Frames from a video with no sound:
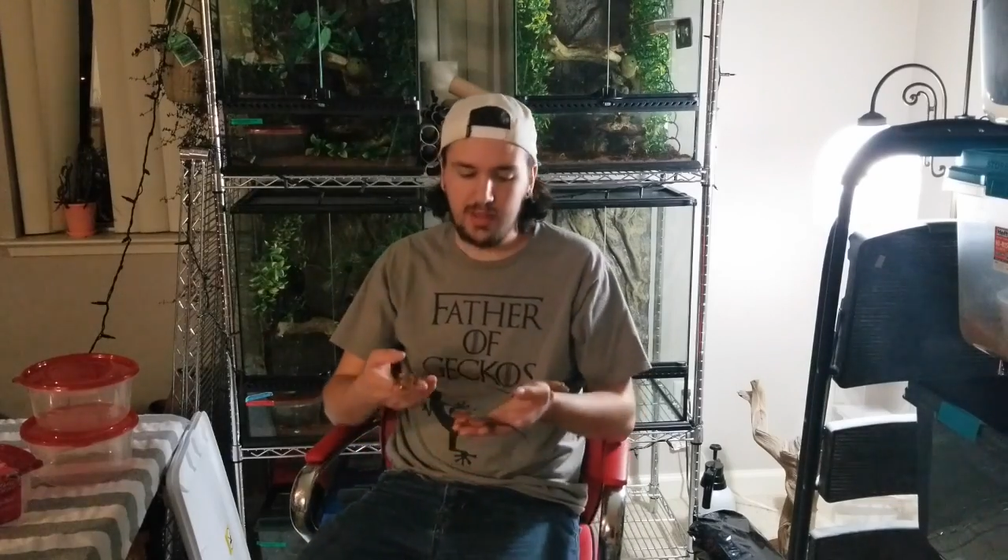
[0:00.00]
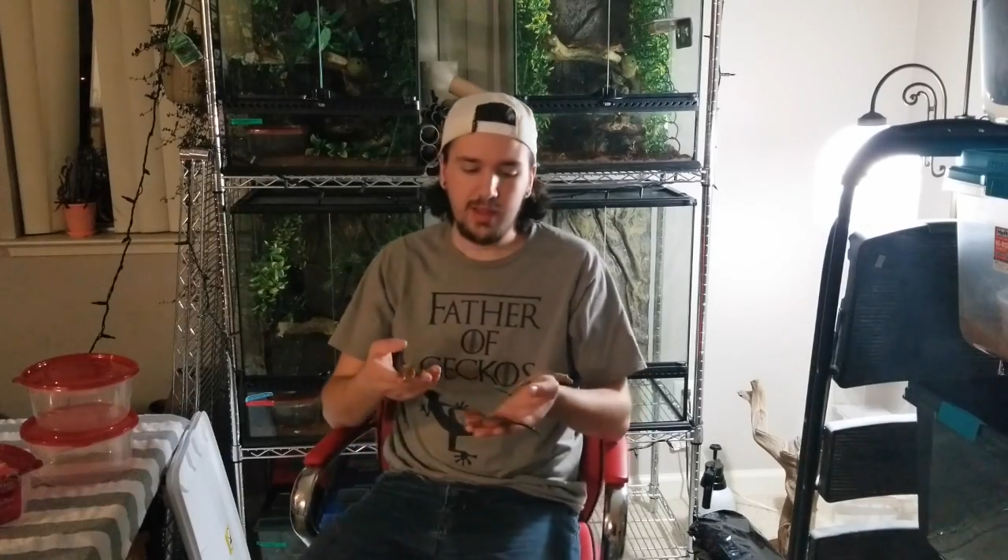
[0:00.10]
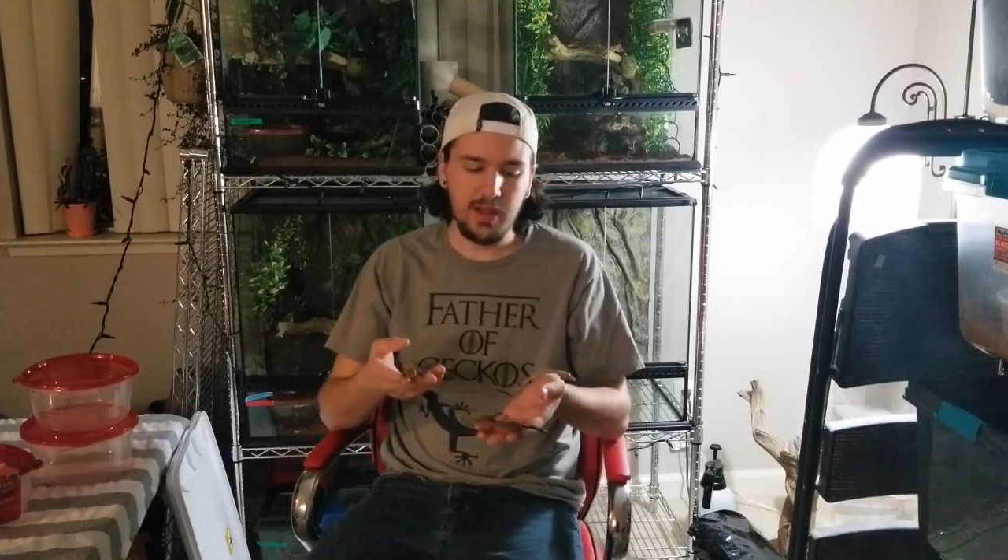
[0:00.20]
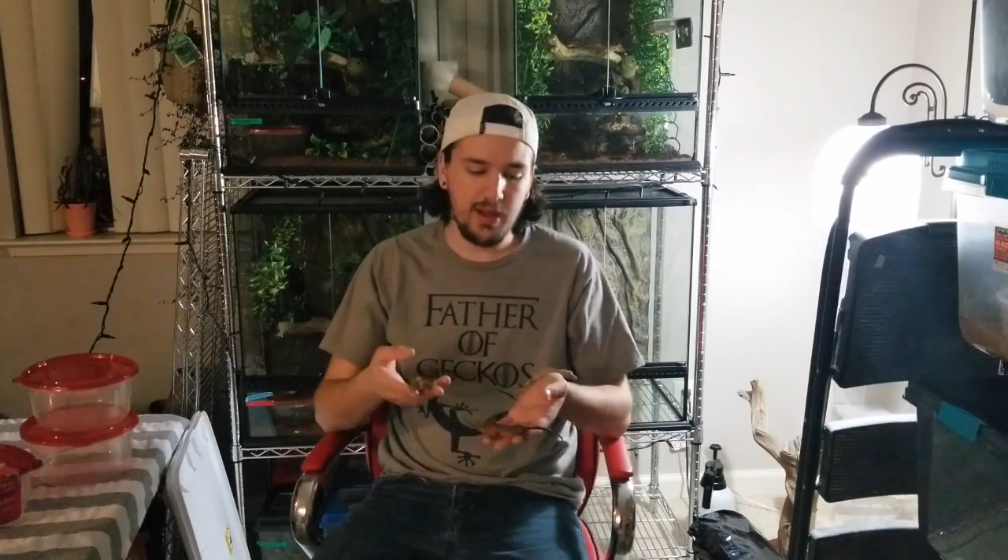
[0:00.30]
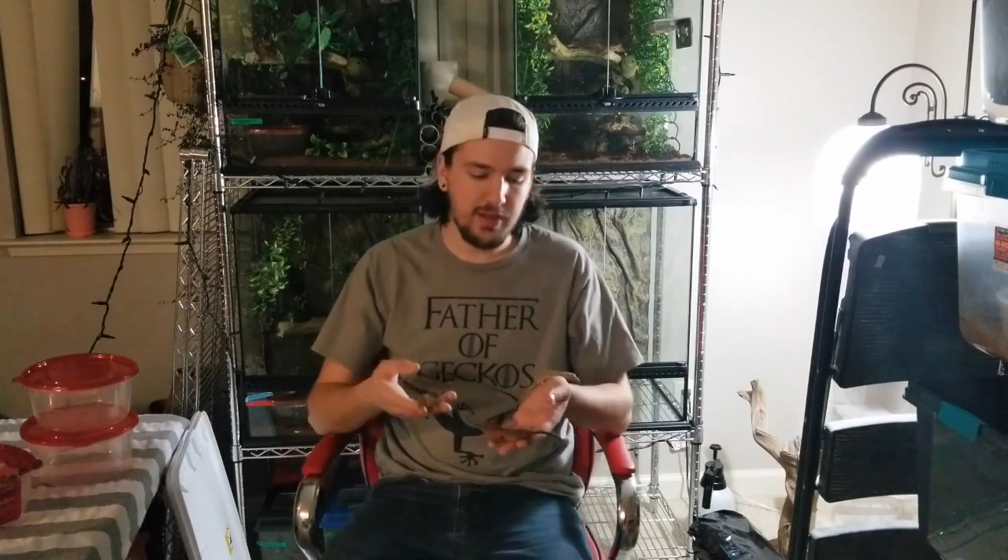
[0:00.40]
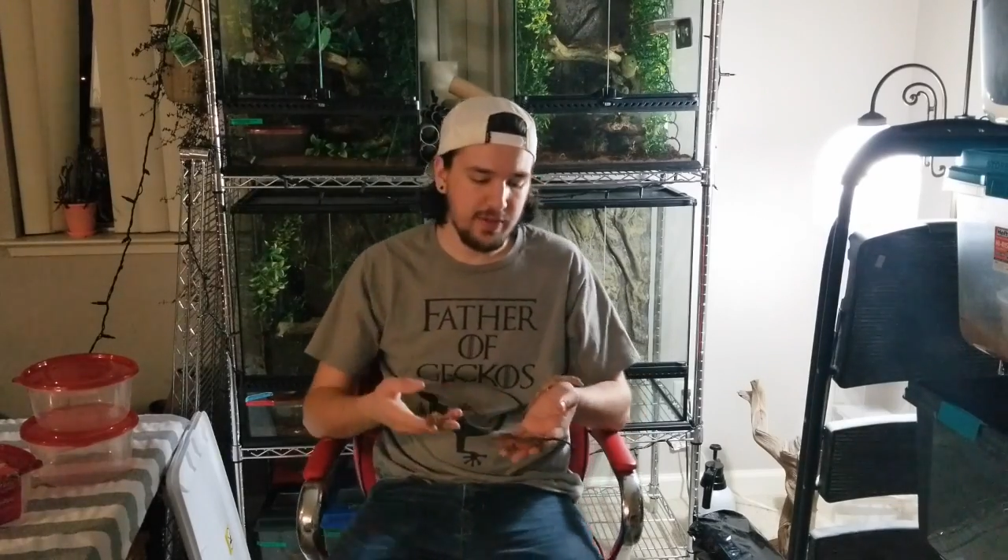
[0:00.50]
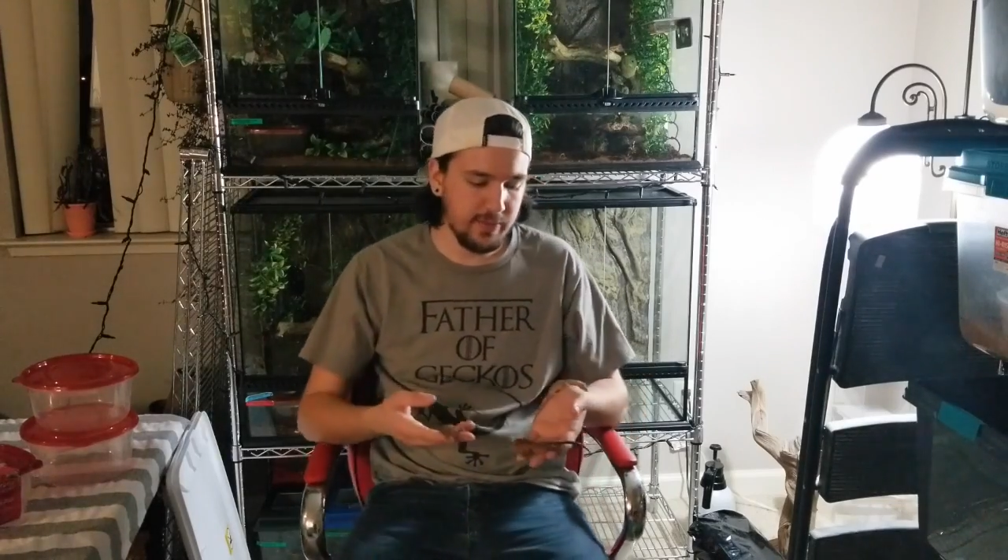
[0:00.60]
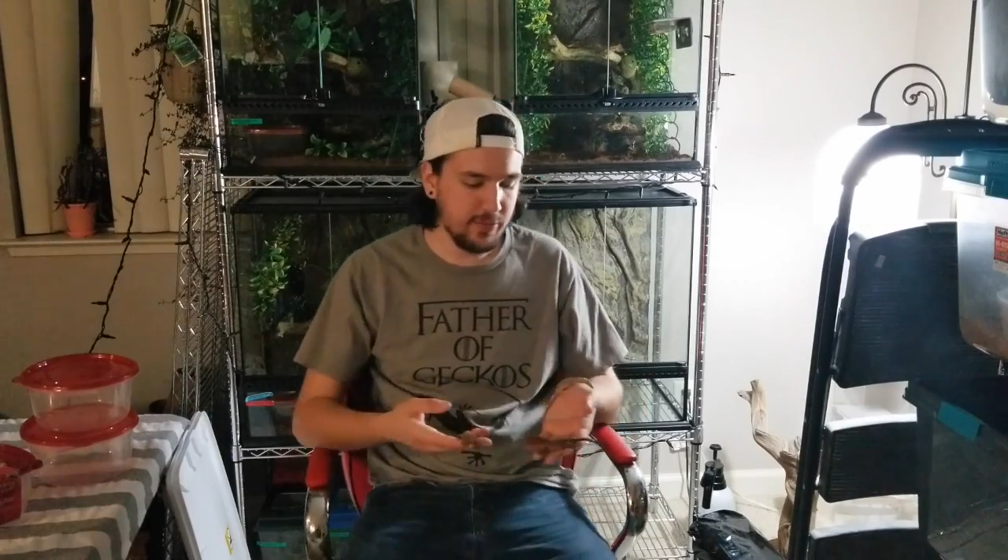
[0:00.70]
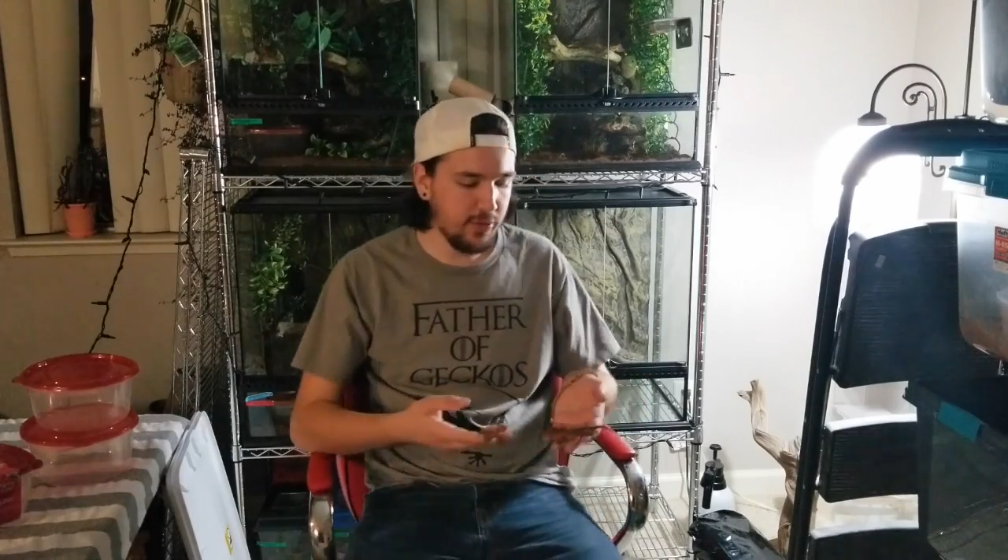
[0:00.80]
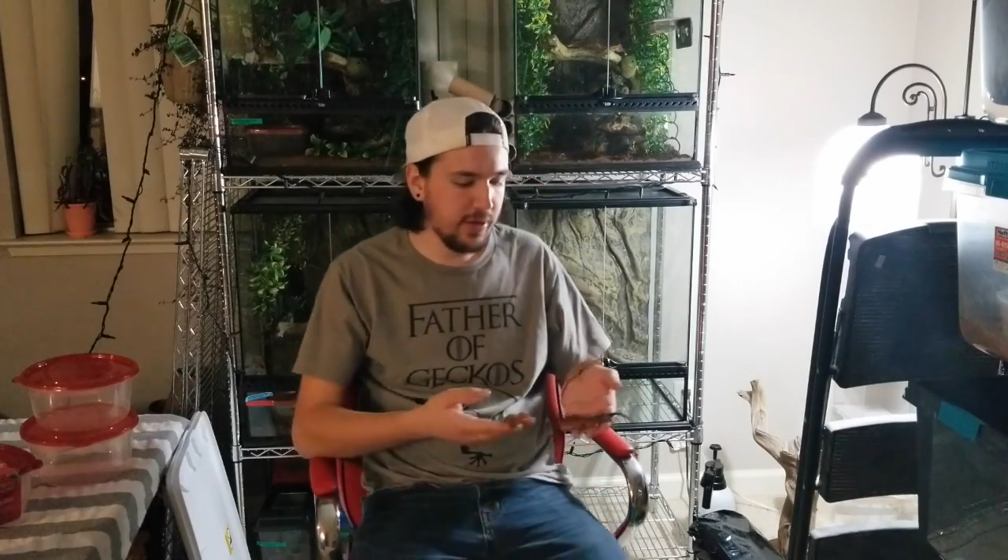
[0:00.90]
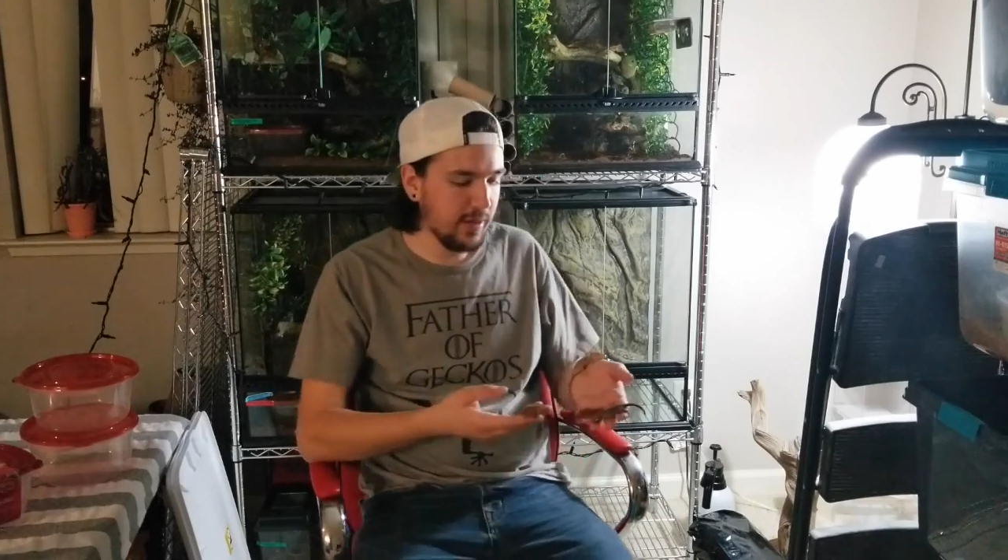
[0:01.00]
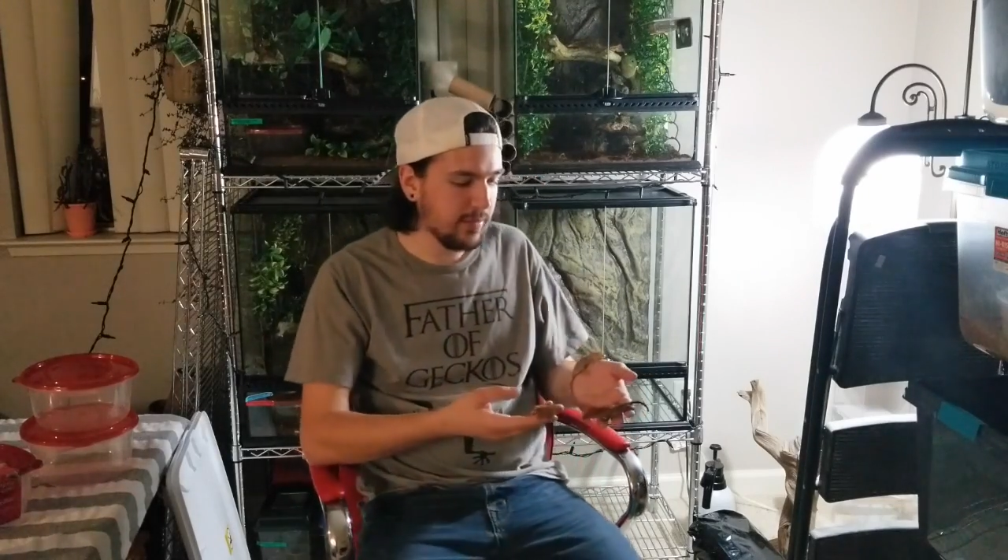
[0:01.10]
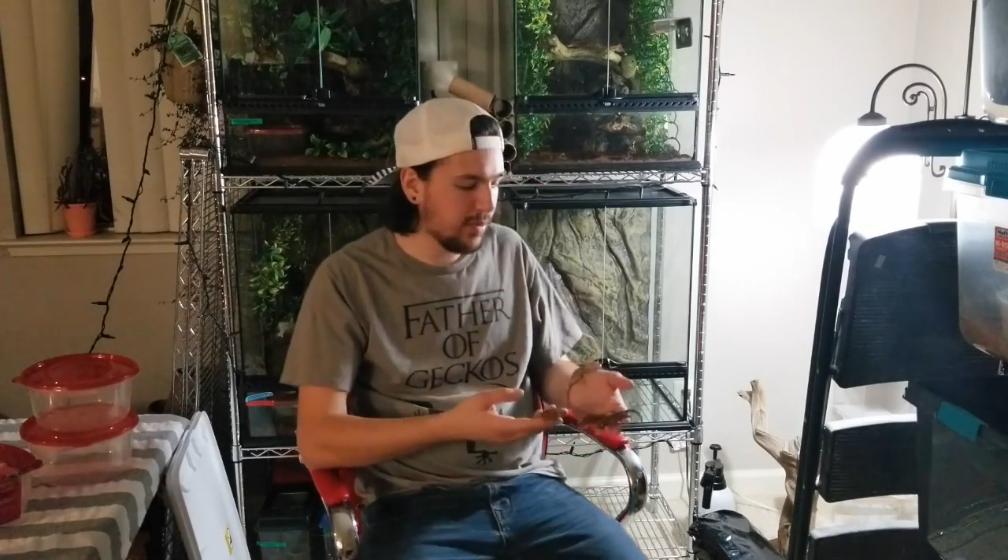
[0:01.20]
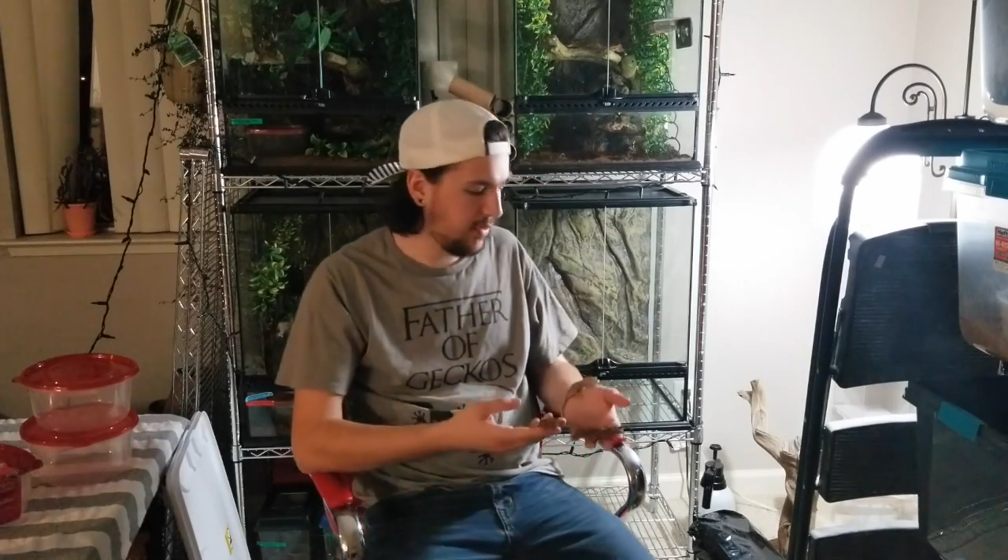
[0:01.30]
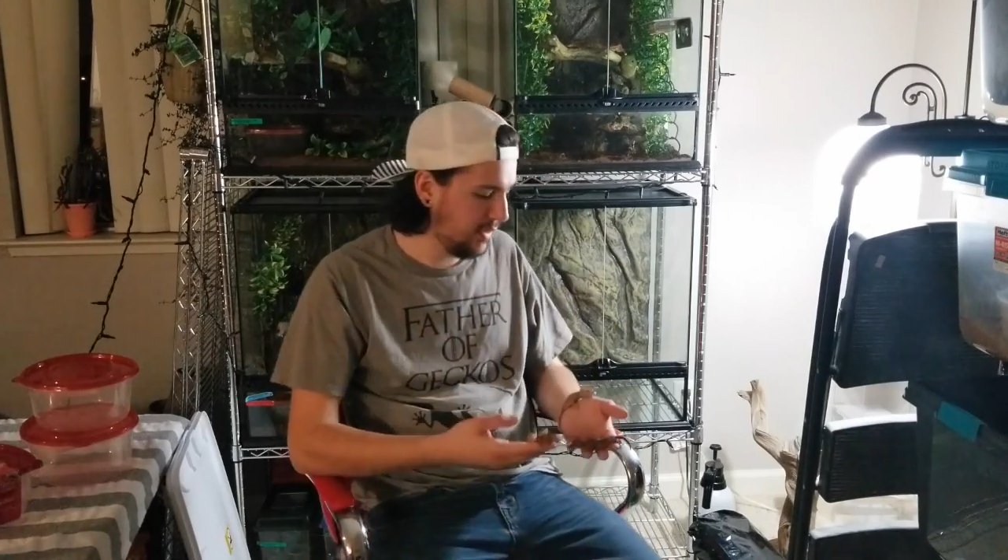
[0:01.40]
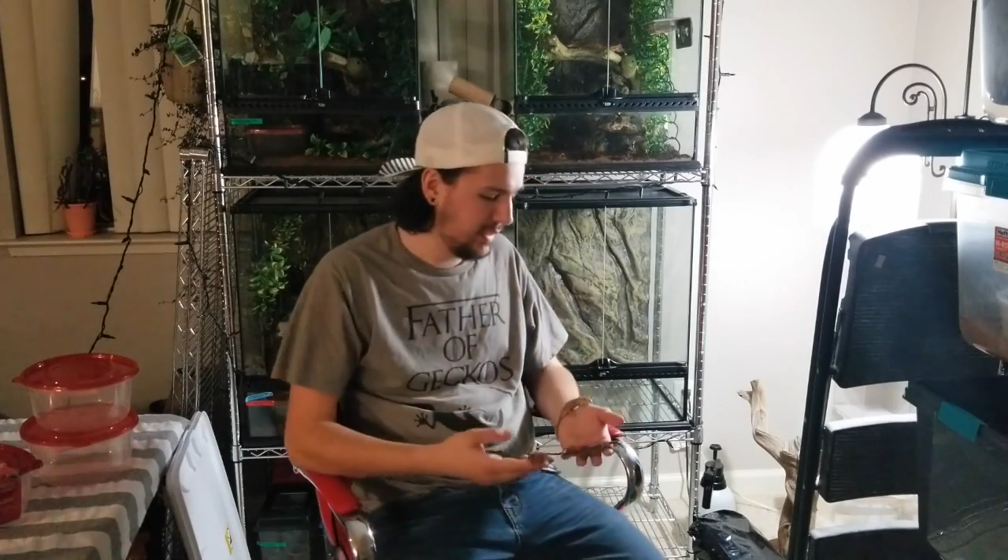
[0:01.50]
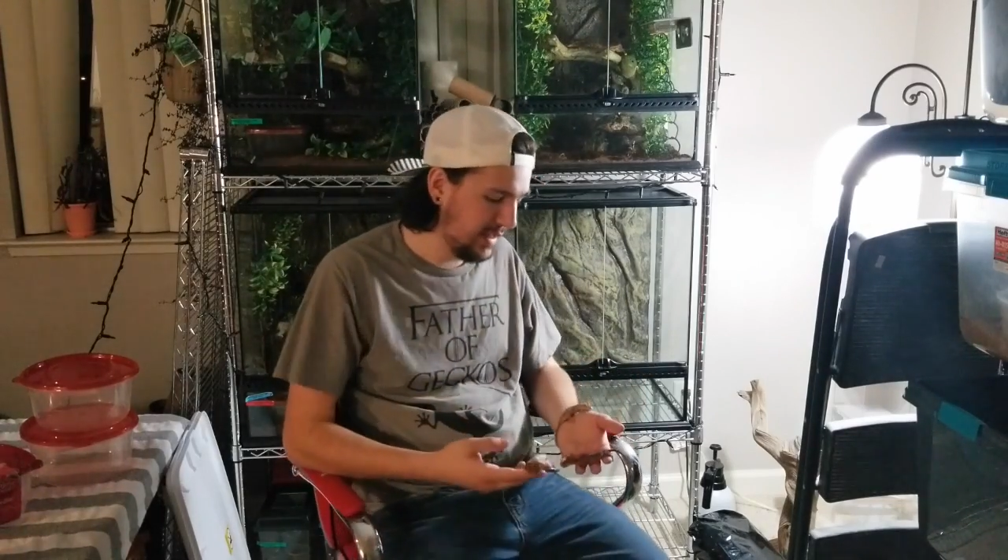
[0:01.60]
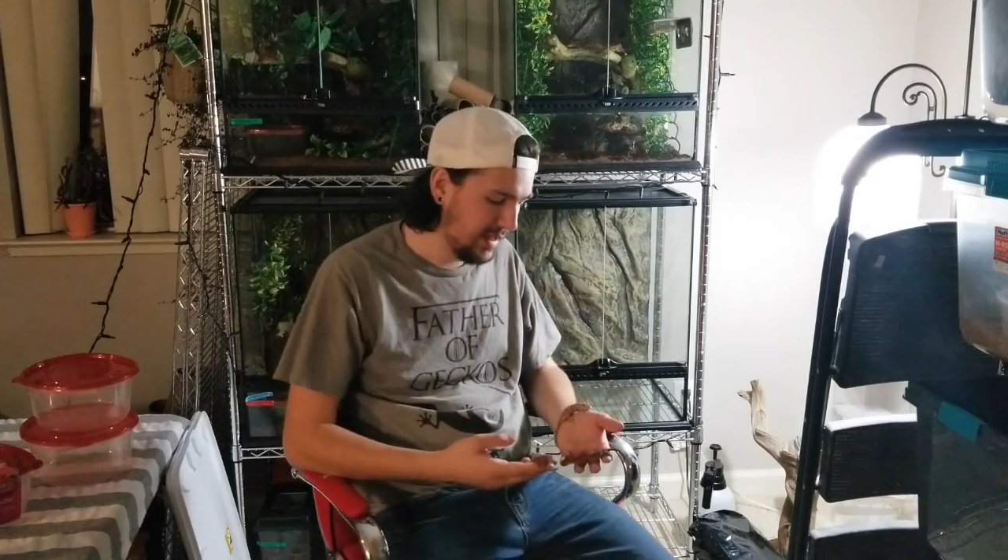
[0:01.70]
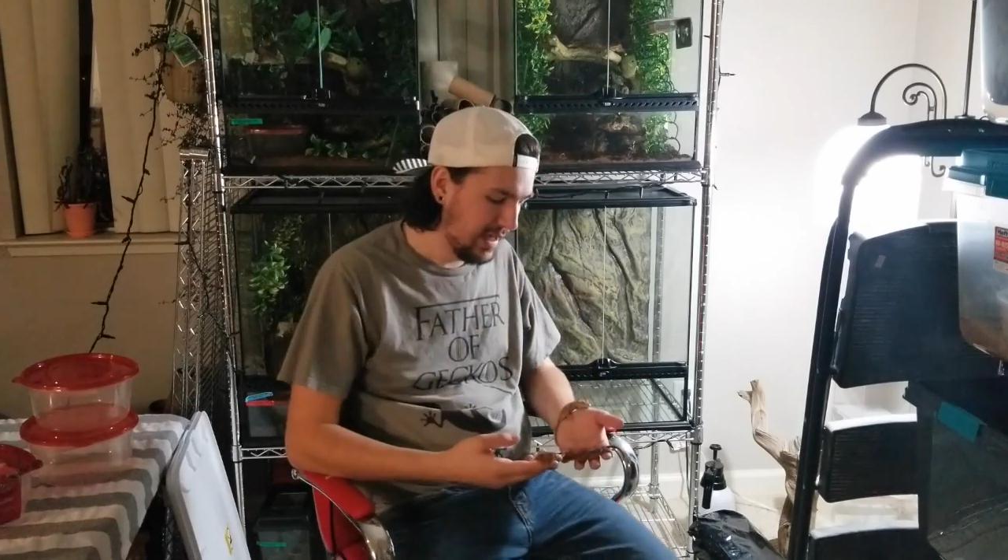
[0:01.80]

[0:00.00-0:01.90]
that I'm growing up currently.